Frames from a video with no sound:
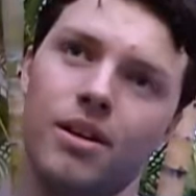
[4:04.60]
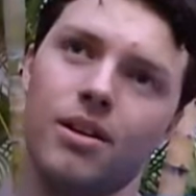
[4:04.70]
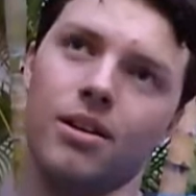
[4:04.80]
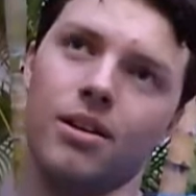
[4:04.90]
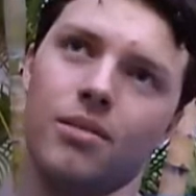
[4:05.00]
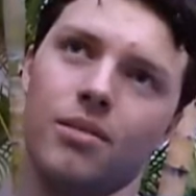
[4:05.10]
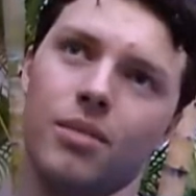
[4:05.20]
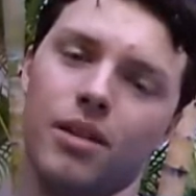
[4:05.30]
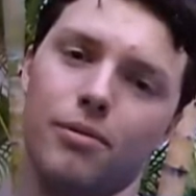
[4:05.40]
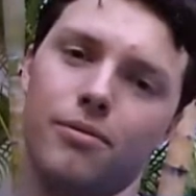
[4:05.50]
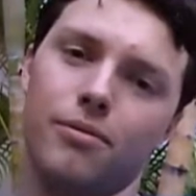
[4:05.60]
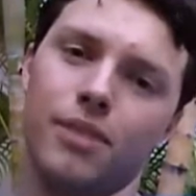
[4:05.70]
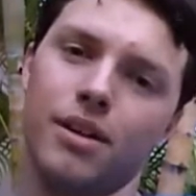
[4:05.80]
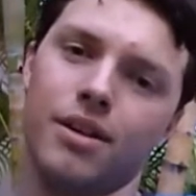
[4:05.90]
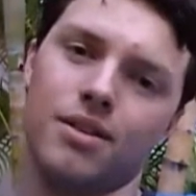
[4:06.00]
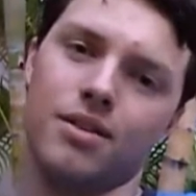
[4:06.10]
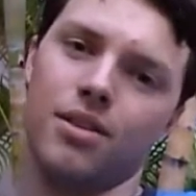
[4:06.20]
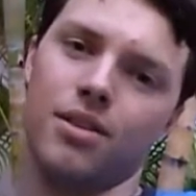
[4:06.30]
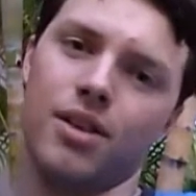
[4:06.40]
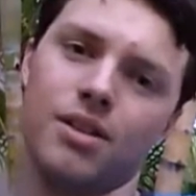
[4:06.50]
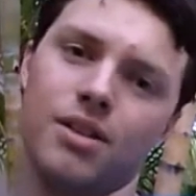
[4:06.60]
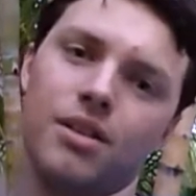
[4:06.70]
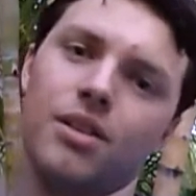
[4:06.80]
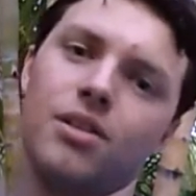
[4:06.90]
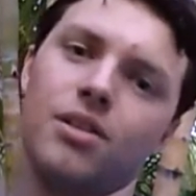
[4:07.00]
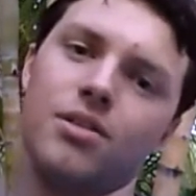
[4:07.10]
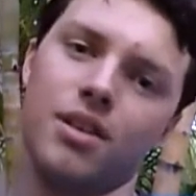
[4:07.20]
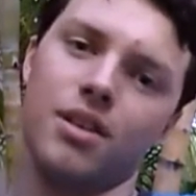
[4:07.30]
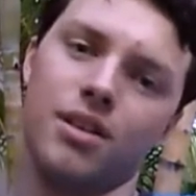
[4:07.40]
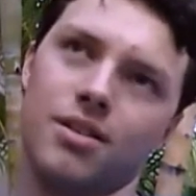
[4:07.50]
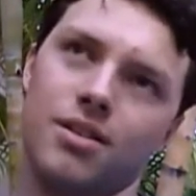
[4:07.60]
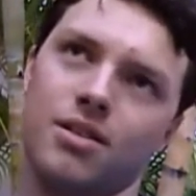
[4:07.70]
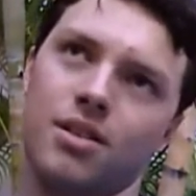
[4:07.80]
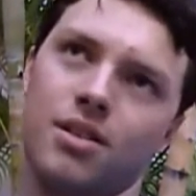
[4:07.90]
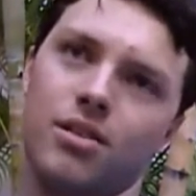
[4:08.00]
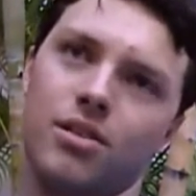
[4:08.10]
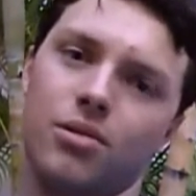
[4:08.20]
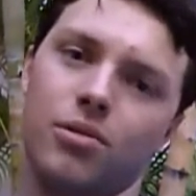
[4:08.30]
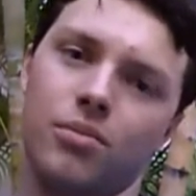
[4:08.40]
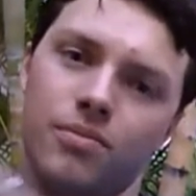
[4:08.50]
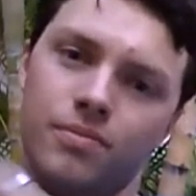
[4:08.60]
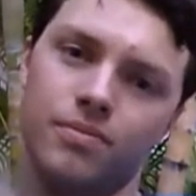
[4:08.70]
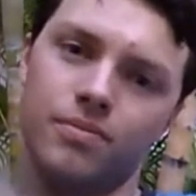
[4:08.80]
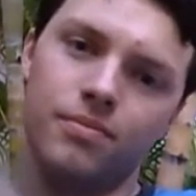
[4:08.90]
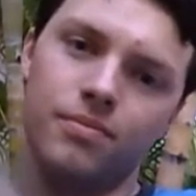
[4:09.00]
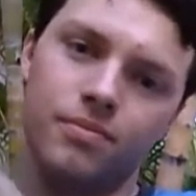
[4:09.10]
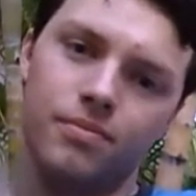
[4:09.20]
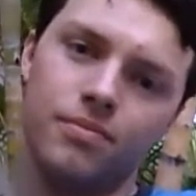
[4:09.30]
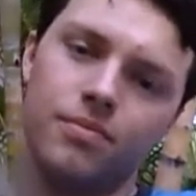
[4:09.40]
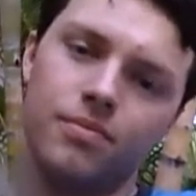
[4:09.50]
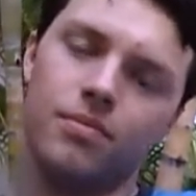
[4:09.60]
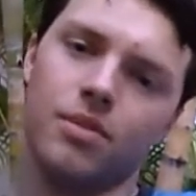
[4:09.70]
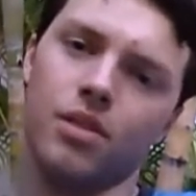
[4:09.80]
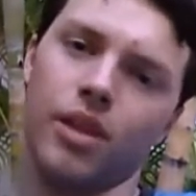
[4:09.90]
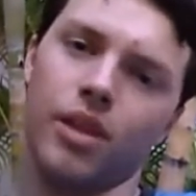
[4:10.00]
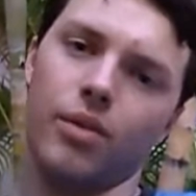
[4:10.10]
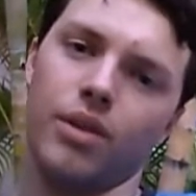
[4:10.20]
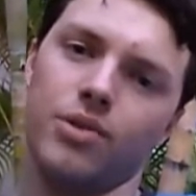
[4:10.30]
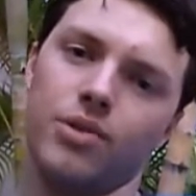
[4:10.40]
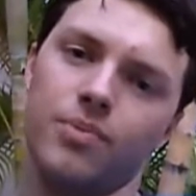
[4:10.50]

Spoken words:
A lot of unnecessary escalators and unnecessary little light rails.